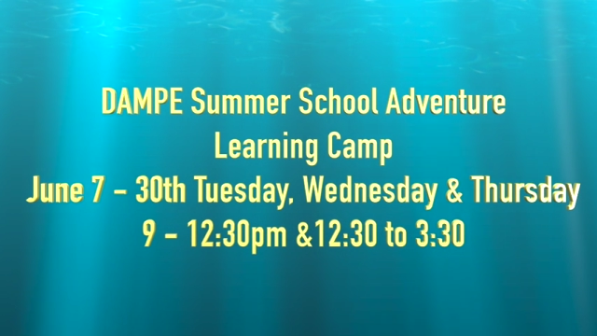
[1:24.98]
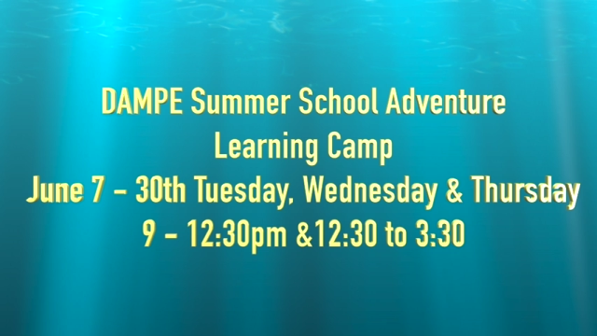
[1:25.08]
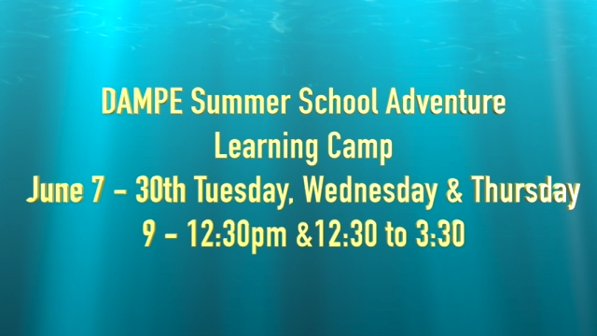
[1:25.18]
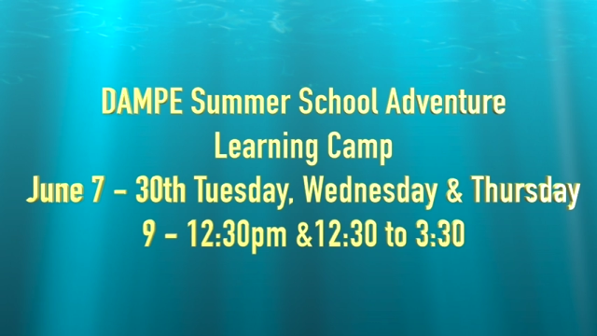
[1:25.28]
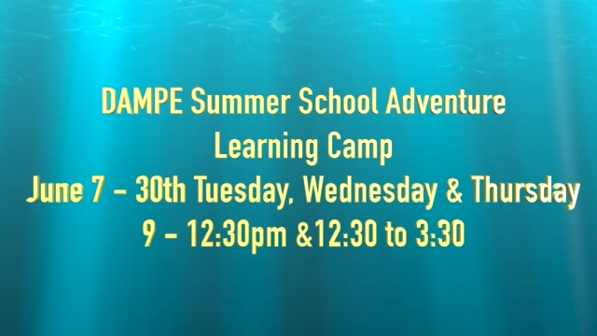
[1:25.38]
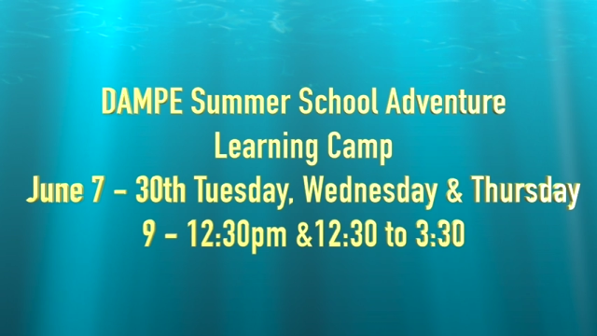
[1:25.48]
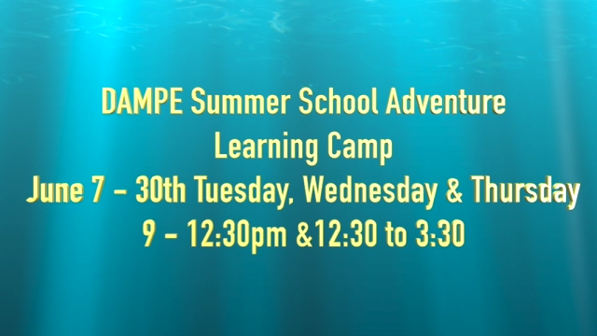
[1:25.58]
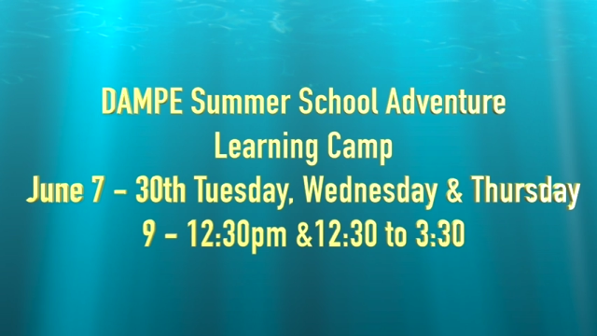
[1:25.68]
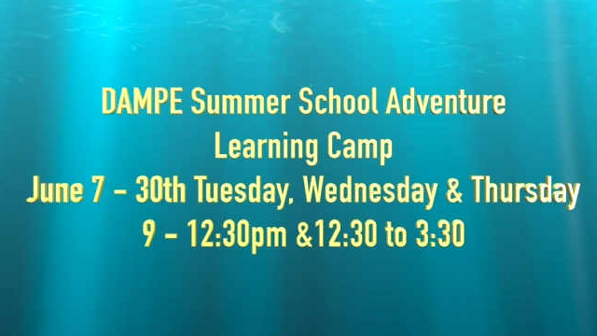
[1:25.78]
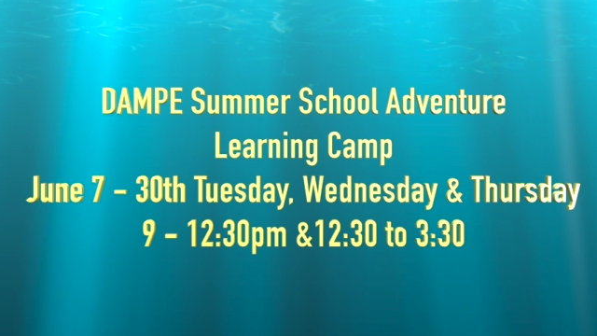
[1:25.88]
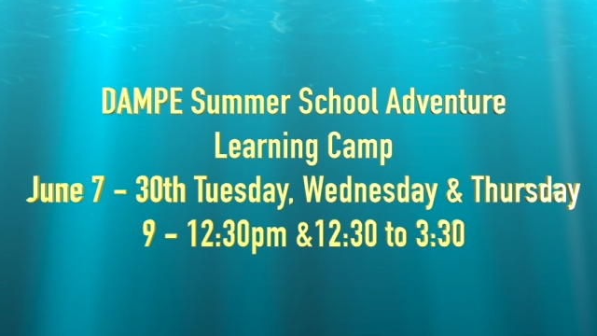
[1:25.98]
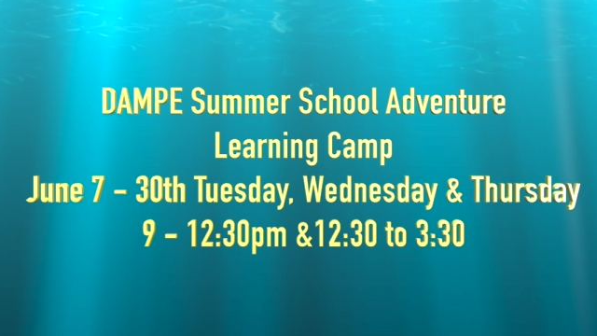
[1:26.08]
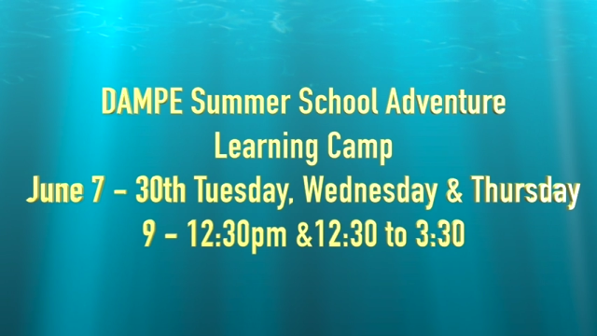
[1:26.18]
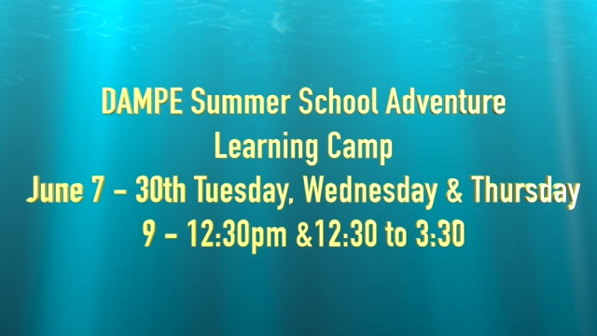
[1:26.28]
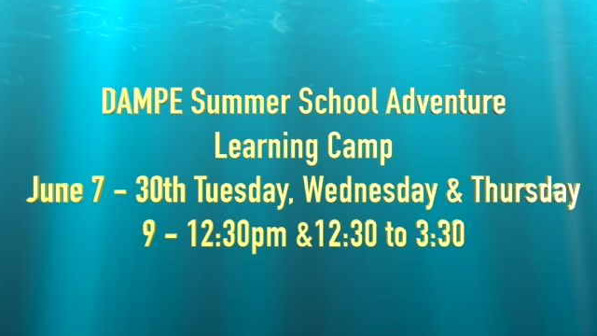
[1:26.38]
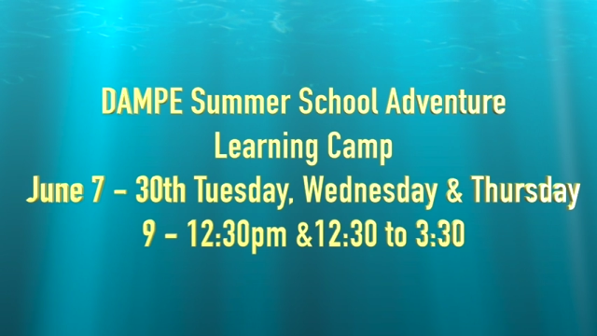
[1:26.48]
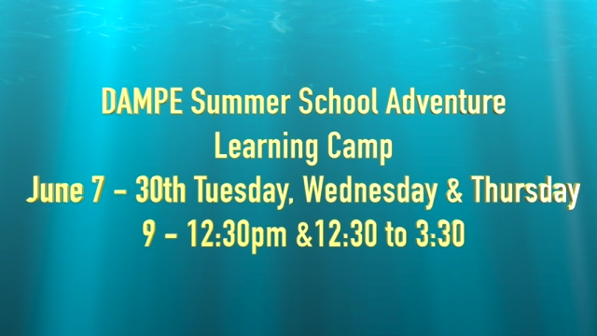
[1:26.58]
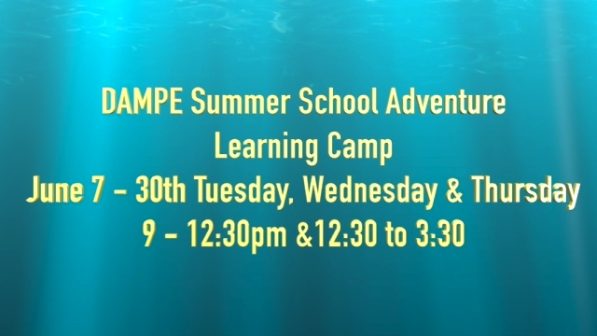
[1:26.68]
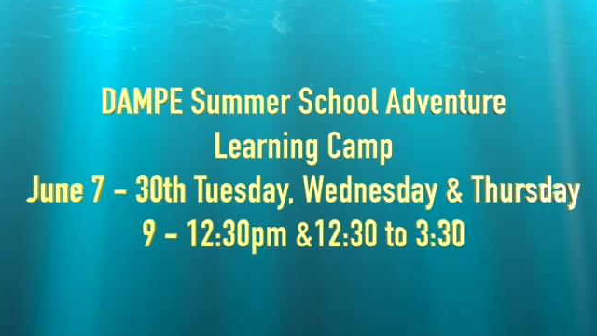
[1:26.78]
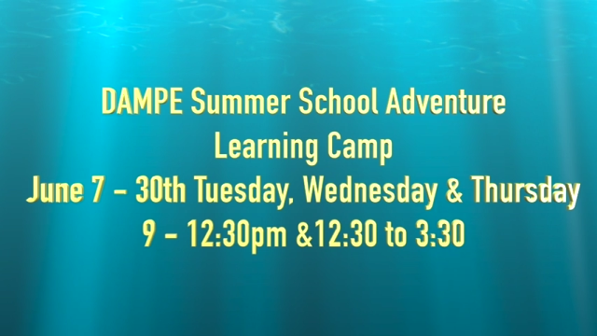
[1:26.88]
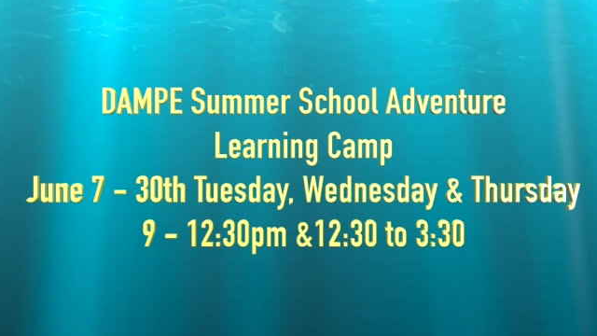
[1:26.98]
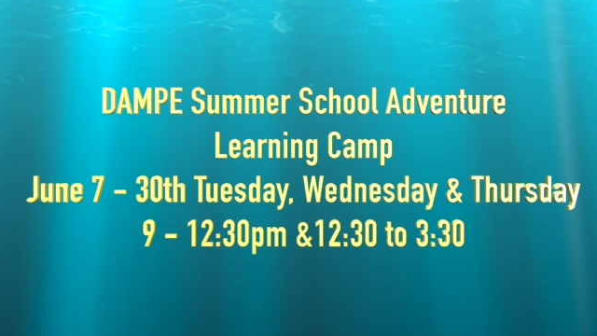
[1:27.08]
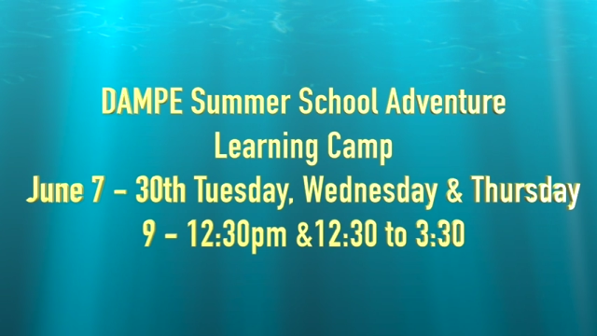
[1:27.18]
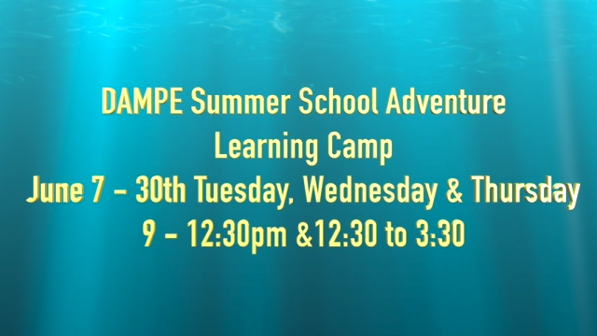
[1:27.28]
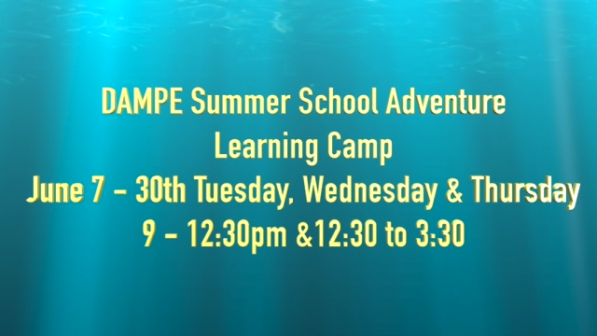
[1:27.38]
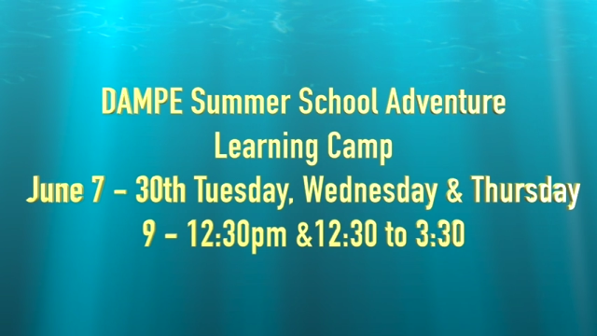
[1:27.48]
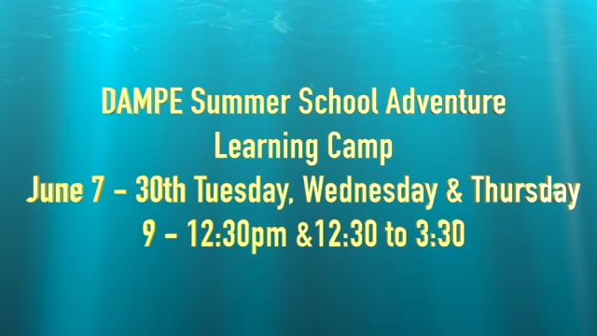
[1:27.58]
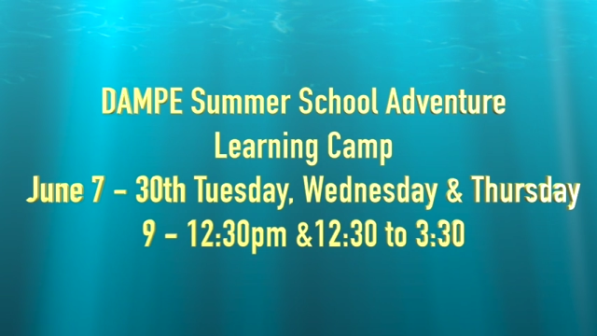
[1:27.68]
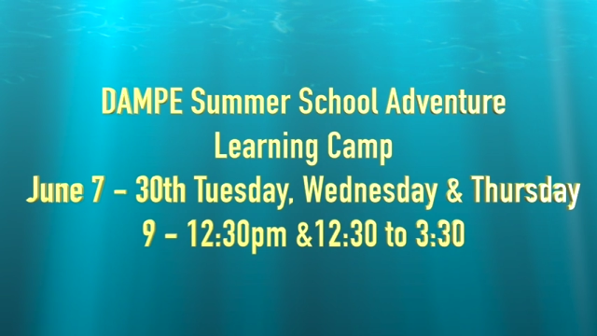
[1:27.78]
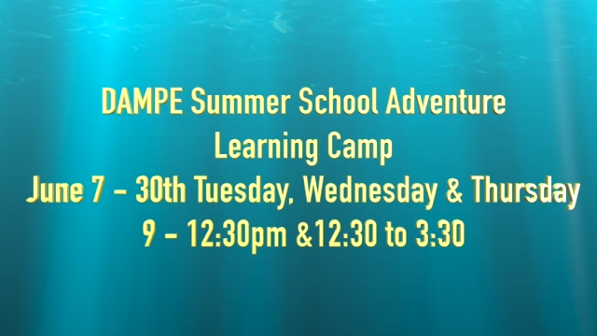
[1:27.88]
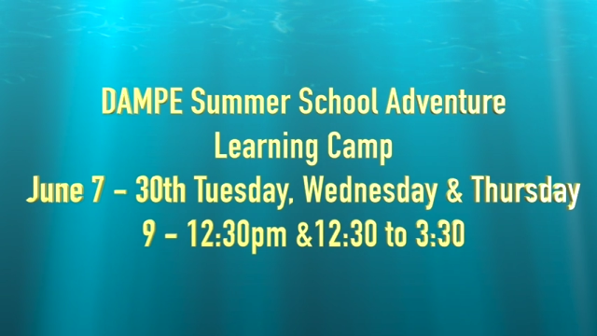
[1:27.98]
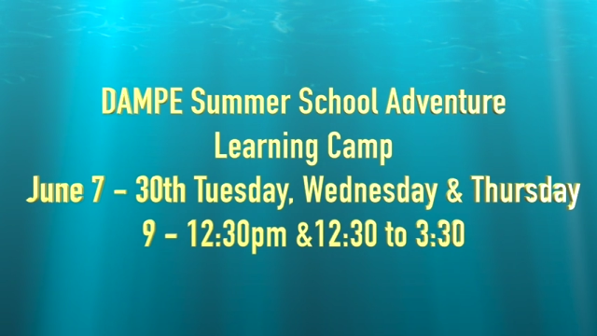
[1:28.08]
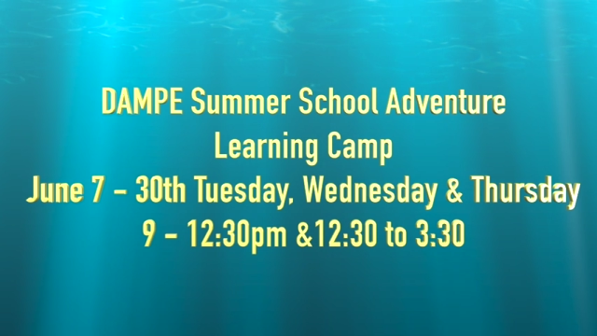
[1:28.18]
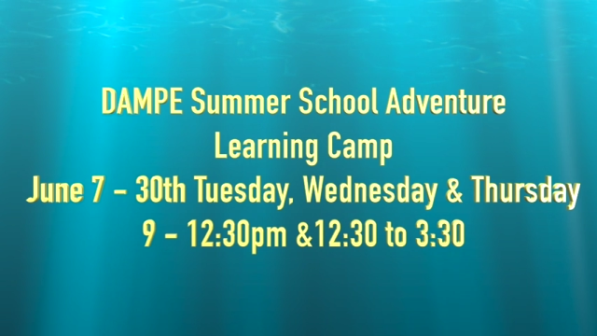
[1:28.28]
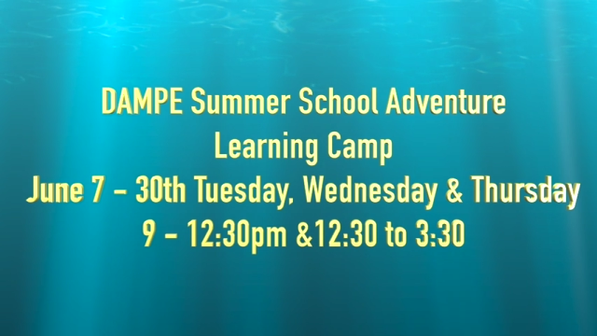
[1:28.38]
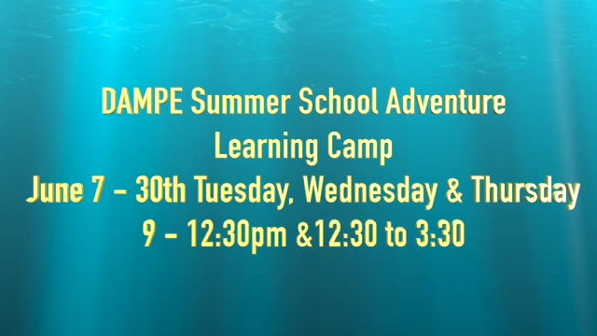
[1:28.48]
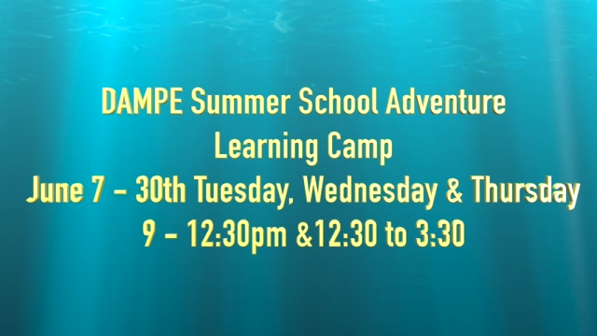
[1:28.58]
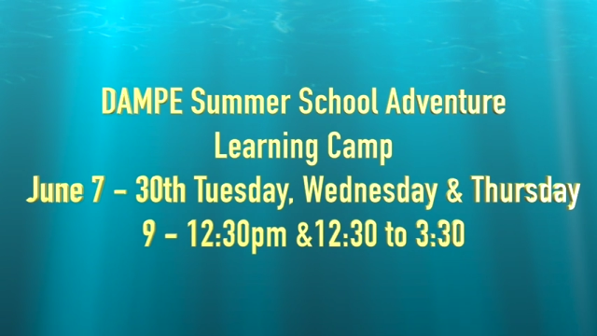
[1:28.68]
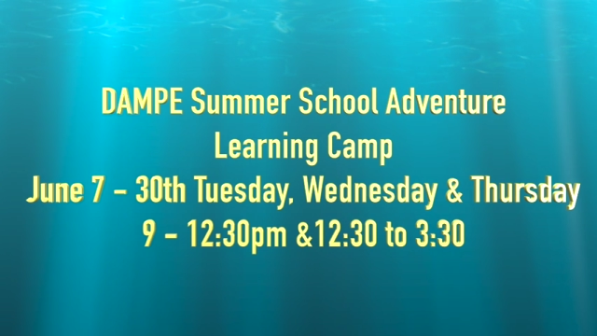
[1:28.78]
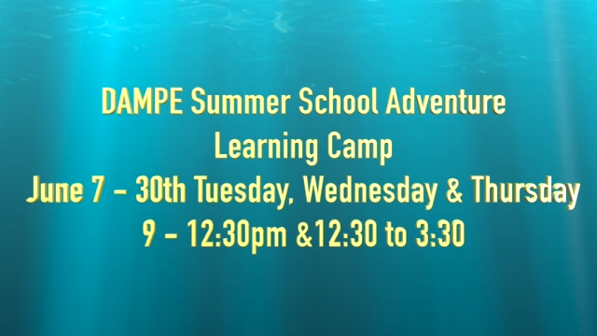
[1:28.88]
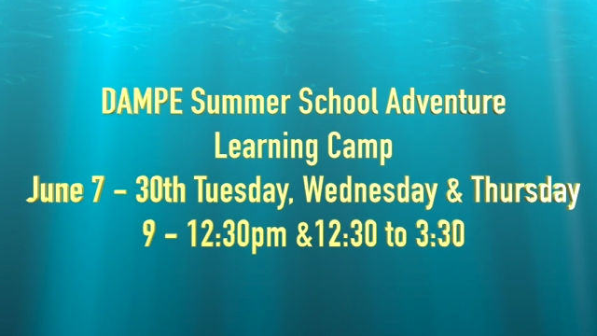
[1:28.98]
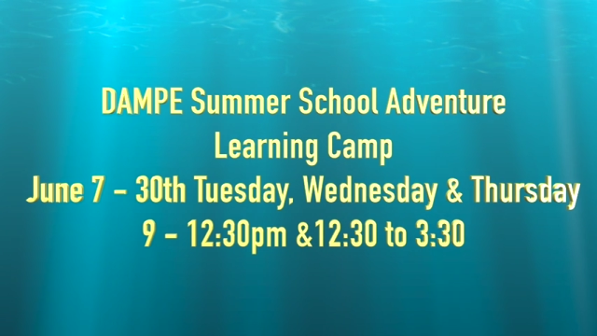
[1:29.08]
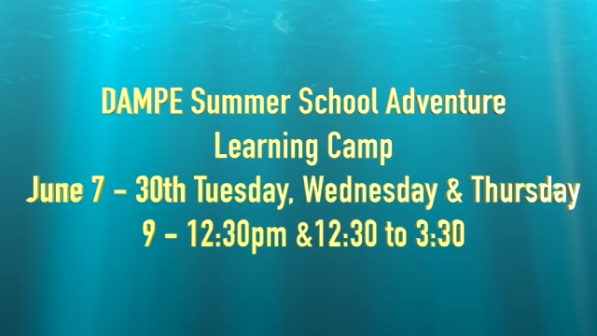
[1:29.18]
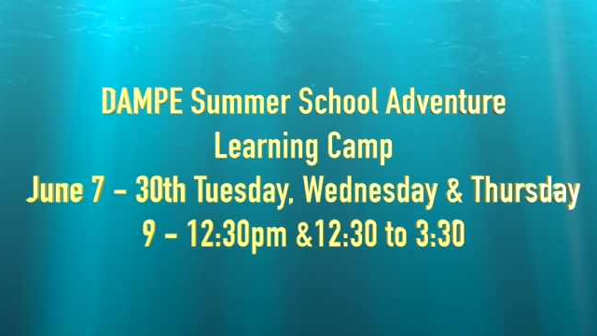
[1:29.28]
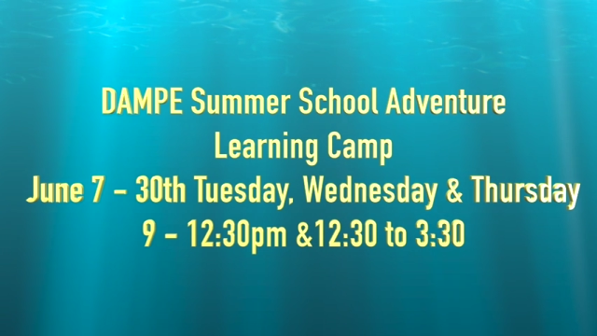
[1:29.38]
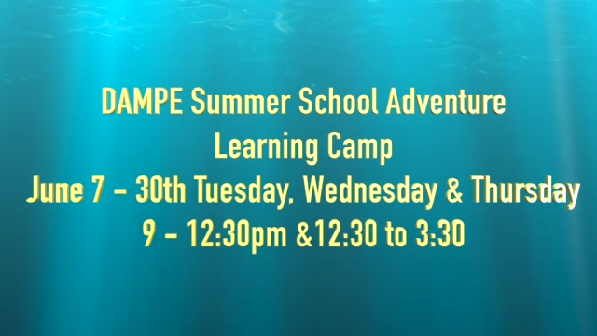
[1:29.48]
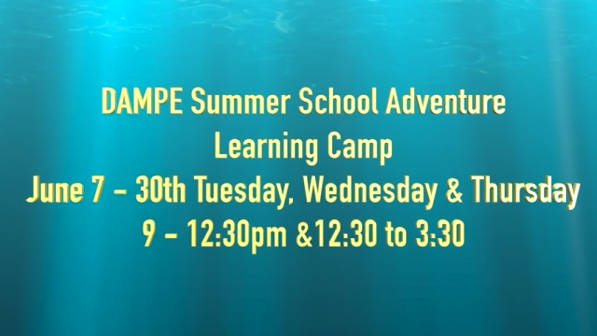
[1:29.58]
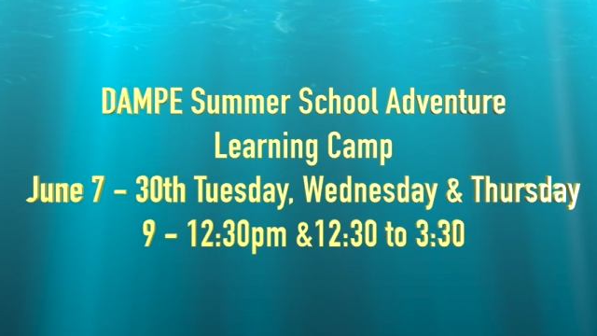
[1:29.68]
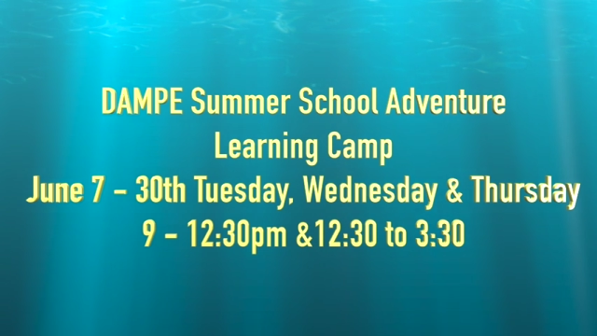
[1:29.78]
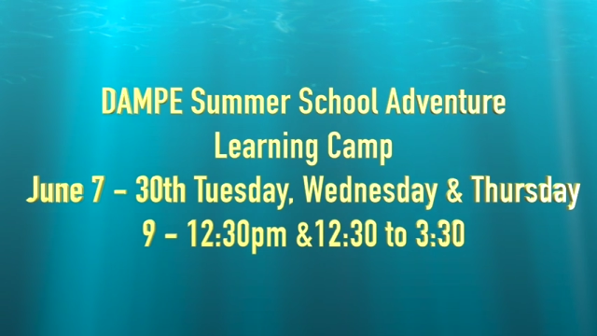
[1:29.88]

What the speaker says: Nobody's mouth can be seen.